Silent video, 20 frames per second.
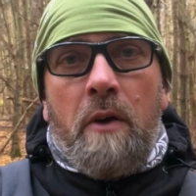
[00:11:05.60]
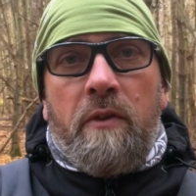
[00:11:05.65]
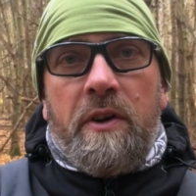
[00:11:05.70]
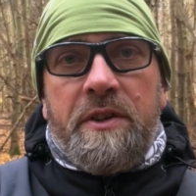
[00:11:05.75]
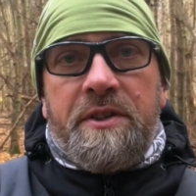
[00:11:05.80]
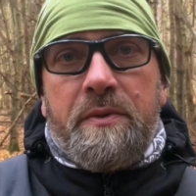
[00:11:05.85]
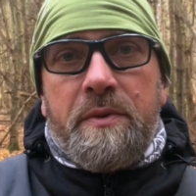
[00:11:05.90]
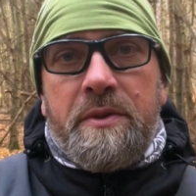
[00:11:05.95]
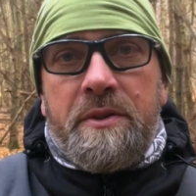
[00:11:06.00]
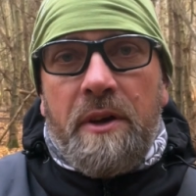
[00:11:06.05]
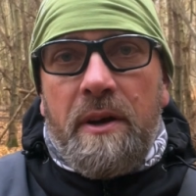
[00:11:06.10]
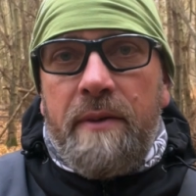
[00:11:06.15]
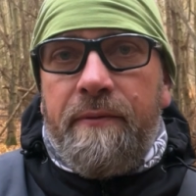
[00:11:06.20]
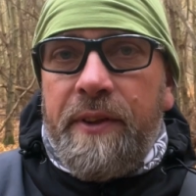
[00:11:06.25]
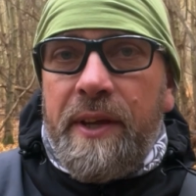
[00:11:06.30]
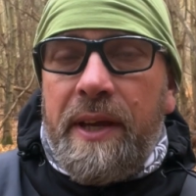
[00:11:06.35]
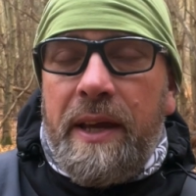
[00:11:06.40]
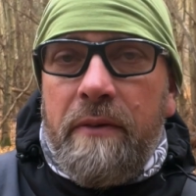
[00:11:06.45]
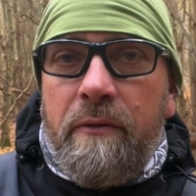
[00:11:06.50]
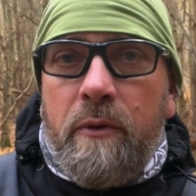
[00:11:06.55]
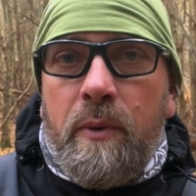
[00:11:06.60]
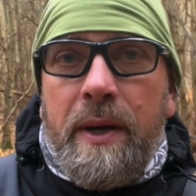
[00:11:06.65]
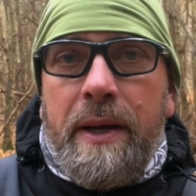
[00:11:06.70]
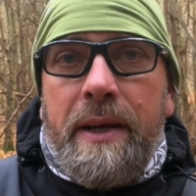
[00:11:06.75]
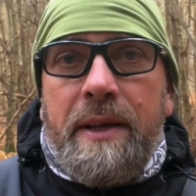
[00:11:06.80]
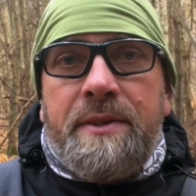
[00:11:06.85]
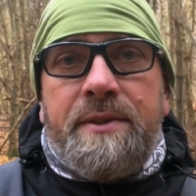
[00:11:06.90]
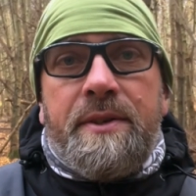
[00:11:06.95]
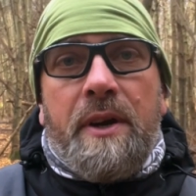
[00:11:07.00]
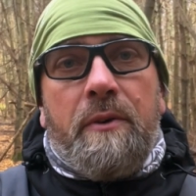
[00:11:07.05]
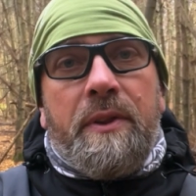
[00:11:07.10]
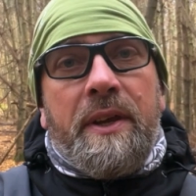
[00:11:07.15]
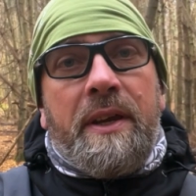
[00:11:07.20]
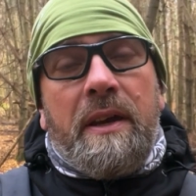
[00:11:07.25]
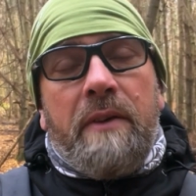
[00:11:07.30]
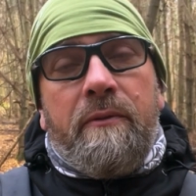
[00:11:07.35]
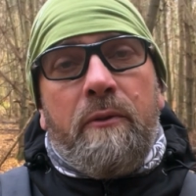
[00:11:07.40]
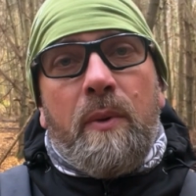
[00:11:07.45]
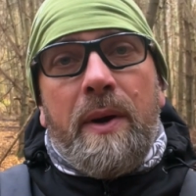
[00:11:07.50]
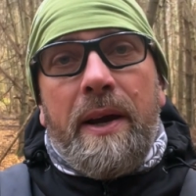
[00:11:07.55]
Right, so it's time for the giveaway. So the
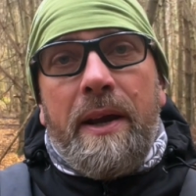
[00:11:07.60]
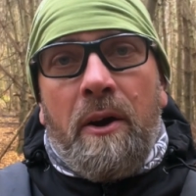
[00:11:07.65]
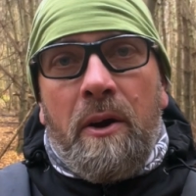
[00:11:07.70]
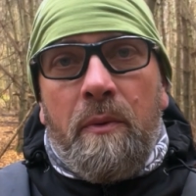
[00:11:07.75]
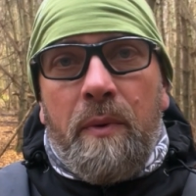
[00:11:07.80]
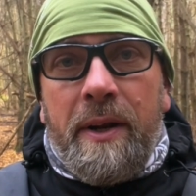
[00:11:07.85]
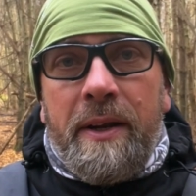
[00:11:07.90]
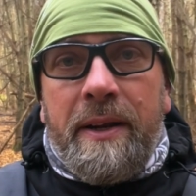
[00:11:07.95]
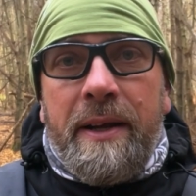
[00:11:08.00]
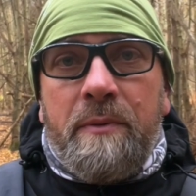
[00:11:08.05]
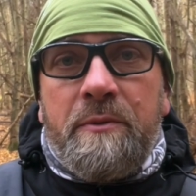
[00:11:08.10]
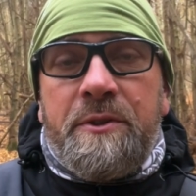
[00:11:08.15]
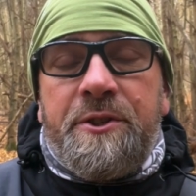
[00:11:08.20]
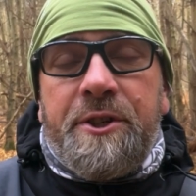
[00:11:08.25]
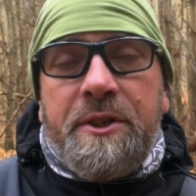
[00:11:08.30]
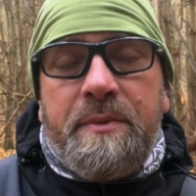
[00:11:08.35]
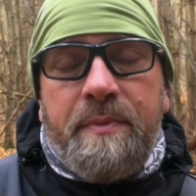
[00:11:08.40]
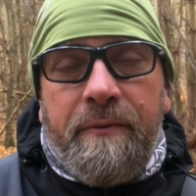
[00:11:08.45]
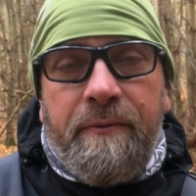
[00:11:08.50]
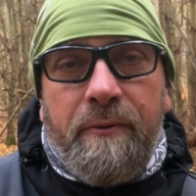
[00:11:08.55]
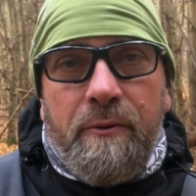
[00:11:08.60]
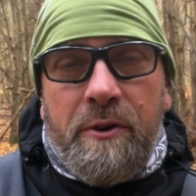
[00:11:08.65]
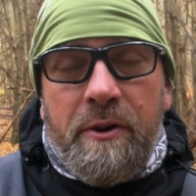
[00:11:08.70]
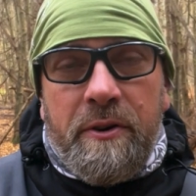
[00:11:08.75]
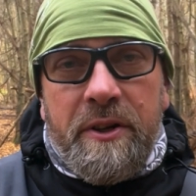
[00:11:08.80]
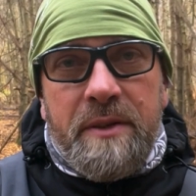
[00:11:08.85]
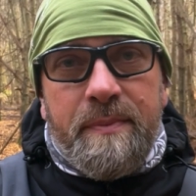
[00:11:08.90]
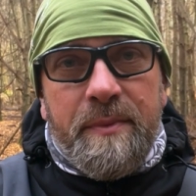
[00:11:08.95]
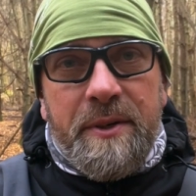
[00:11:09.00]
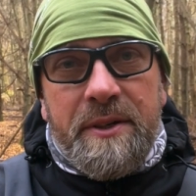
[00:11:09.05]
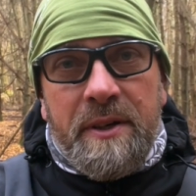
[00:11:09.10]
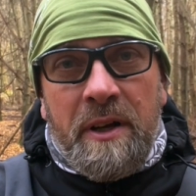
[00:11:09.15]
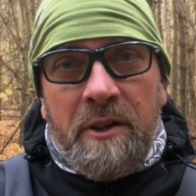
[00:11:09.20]
giveaway I will announce just before Christmas.